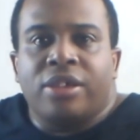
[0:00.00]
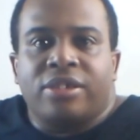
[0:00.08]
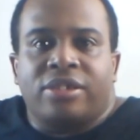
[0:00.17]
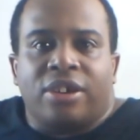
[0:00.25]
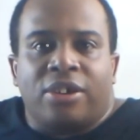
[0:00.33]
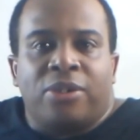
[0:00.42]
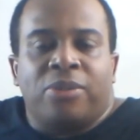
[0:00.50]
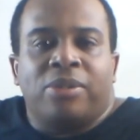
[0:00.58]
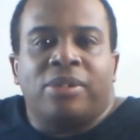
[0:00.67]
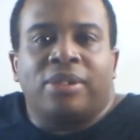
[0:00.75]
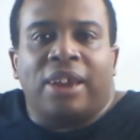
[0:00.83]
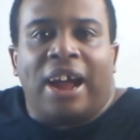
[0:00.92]
So
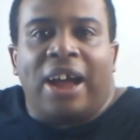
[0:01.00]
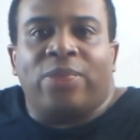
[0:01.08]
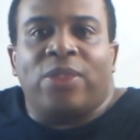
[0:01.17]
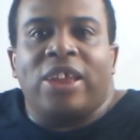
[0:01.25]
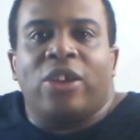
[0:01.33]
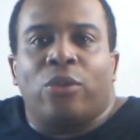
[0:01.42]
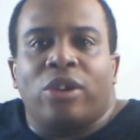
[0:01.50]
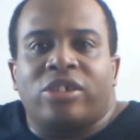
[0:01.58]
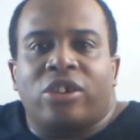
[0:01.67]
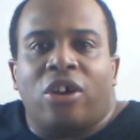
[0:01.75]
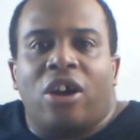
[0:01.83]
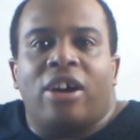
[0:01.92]
I think
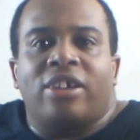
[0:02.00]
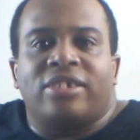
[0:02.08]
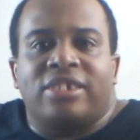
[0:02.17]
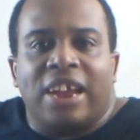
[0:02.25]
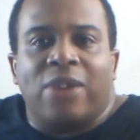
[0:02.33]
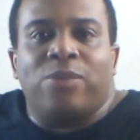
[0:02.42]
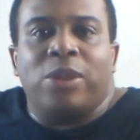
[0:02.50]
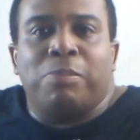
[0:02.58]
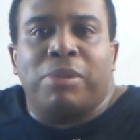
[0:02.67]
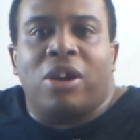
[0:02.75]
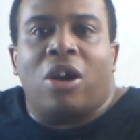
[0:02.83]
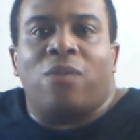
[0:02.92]
Cris Carter
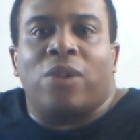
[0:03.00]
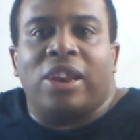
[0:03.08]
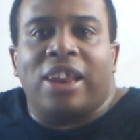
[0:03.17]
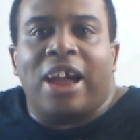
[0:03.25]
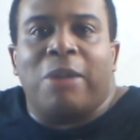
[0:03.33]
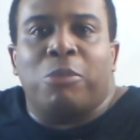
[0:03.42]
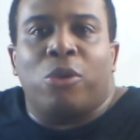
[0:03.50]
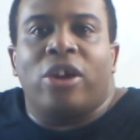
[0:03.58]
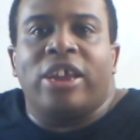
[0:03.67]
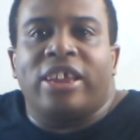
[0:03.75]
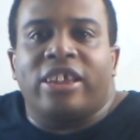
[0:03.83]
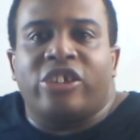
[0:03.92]
definitely bit off a lot
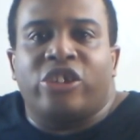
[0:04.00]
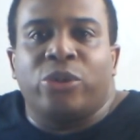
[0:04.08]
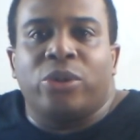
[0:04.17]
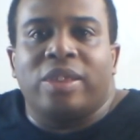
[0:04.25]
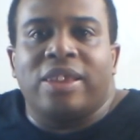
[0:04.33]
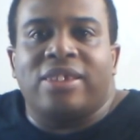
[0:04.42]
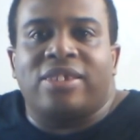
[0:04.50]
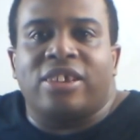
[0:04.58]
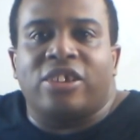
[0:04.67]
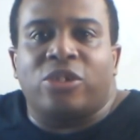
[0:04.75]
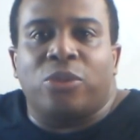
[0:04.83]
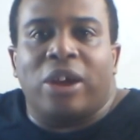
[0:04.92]
more he could chew in this
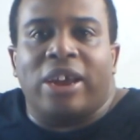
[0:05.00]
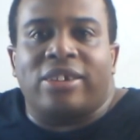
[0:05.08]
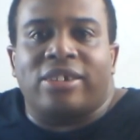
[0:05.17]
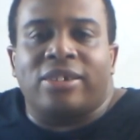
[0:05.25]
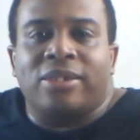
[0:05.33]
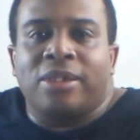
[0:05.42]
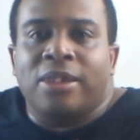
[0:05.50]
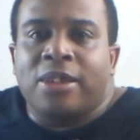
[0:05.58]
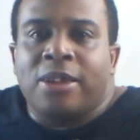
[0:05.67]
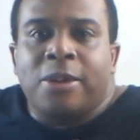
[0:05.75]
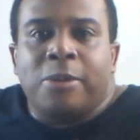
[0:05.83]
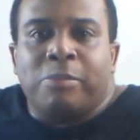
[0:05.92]
situation,
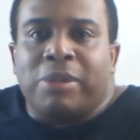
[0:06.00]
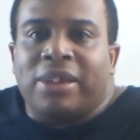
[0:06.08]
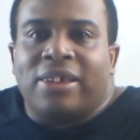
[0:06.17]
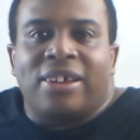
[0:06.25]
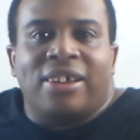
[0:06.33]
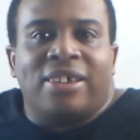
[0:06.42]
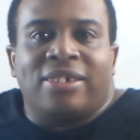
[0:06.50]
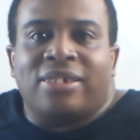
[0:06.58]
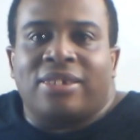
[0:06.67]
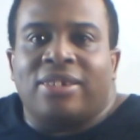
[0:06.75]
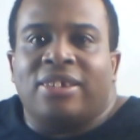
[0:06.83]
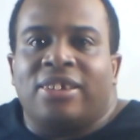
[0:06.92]

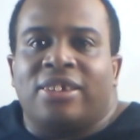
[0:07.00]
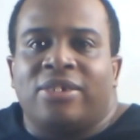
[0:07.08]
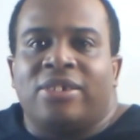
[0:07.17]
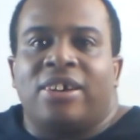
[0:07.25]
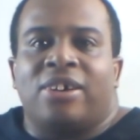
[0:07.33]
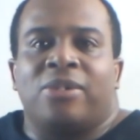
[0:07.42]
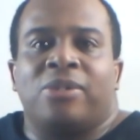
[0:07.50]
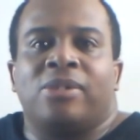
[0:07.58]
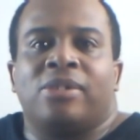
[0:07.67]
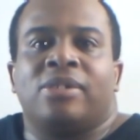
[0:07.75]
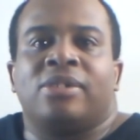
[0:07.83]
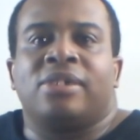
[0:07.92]
because, you know,
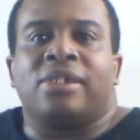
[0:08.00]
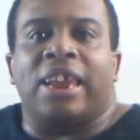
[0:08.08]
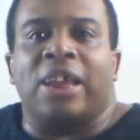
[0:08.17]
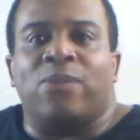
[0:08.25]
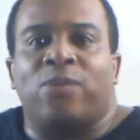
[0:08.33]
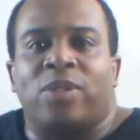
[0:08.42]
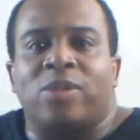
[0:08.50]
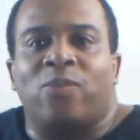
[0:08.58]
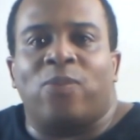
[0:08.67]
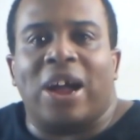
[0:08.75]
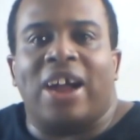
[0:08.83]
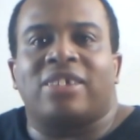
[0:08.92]
If
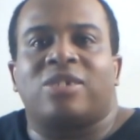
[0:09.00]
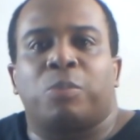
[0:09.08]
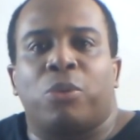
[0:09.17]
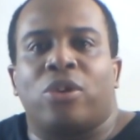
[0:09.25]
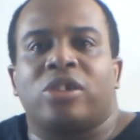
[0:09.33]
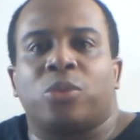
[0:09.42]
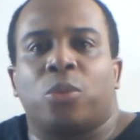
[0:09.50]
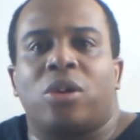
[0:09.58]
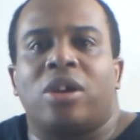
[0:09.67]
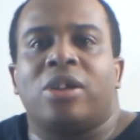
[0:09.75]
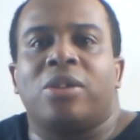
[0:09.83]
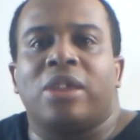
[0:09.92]
Fox Sports
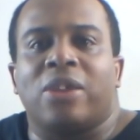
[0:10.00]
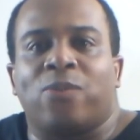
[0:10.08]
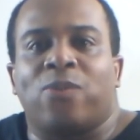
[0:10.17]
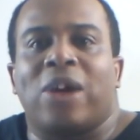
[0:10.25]
wanted